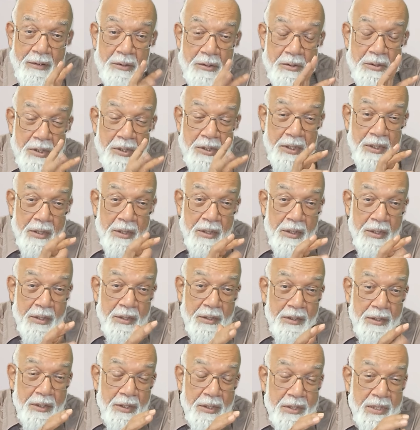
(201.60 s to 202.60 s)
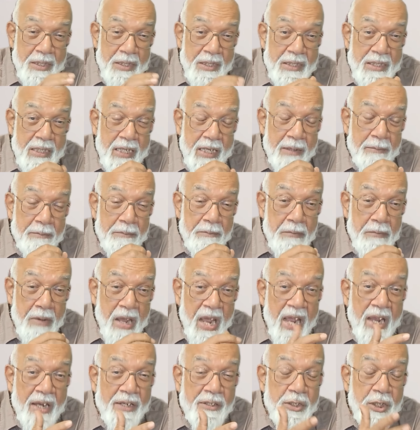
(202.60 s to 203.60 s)
You see, this is
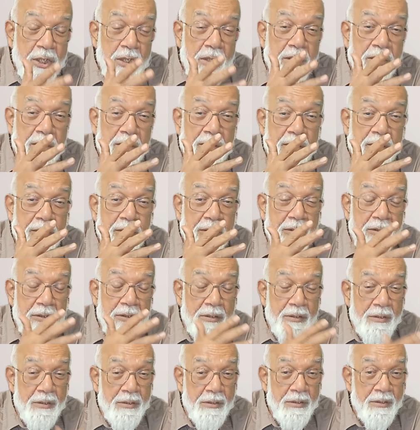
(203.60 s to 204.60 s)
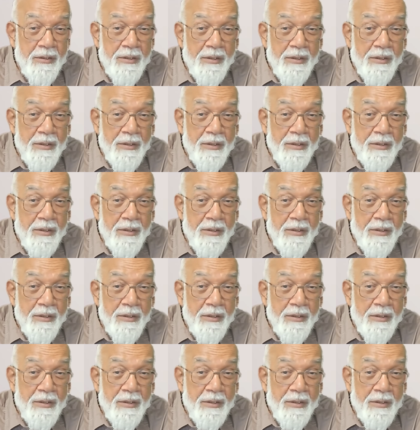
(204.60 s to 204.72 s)
imagined